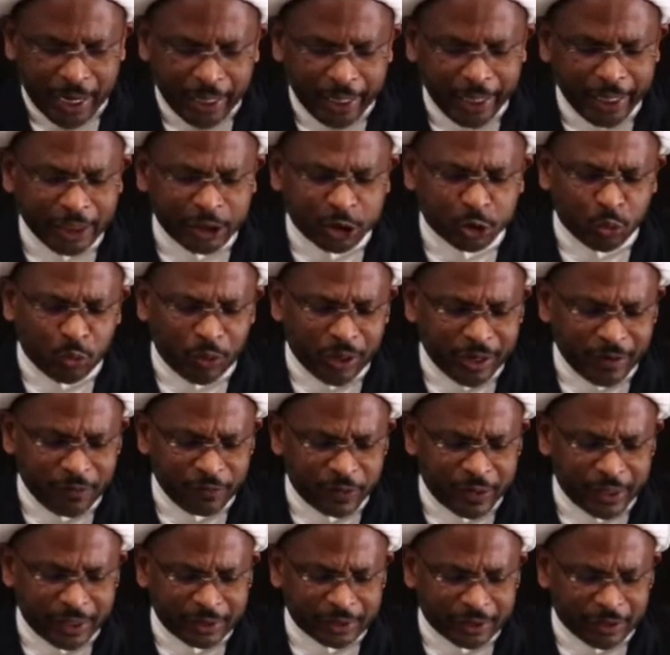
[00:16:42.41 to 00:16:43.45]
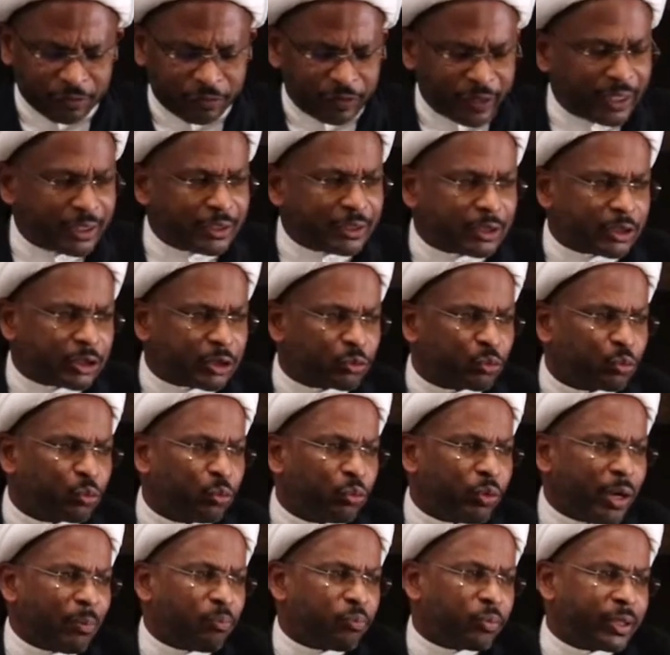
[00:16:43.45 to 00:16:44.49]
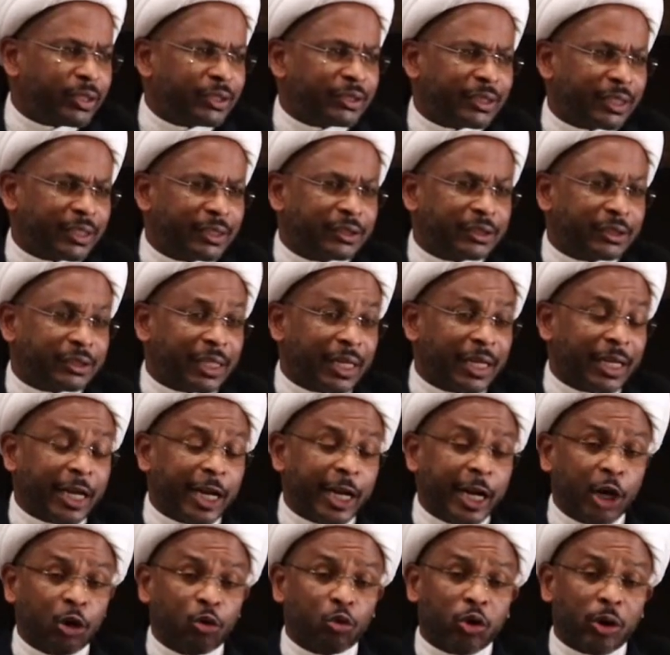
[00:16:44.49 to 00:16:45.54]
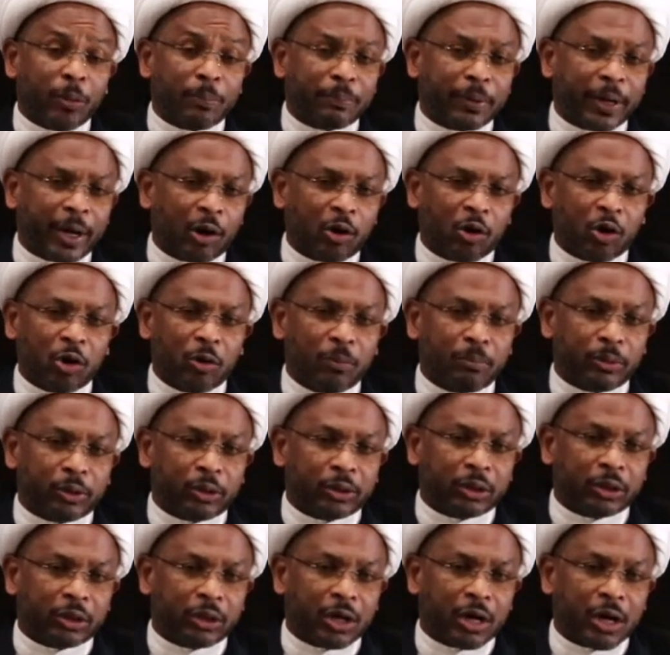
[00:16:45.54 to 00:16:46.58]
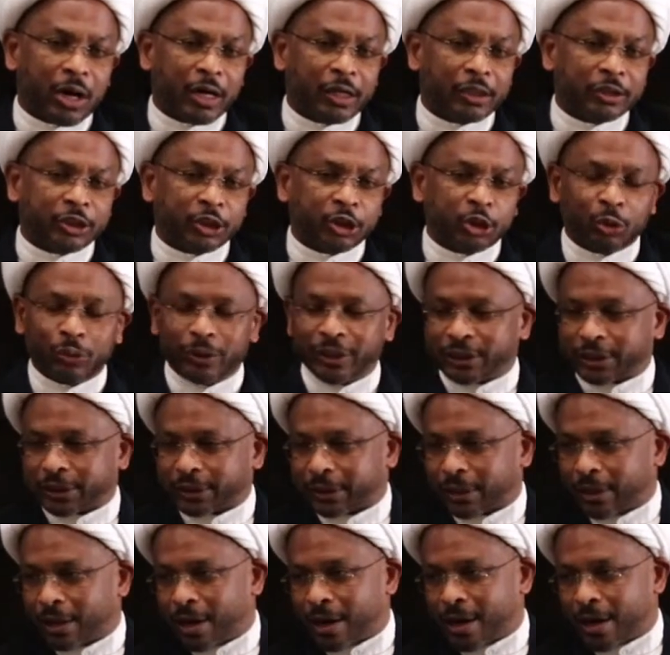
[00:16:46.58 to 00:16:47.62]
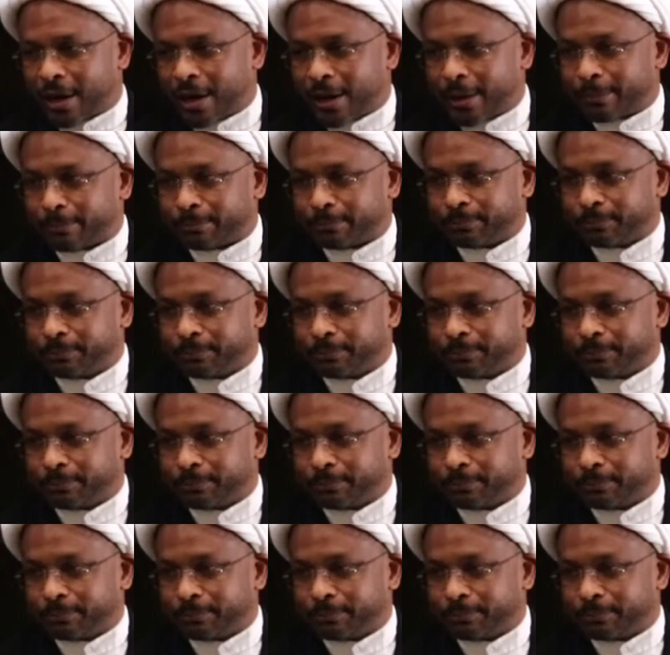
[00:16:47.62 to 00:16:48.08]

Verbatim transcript: Each one of these events represents an irreparable loss to Islam.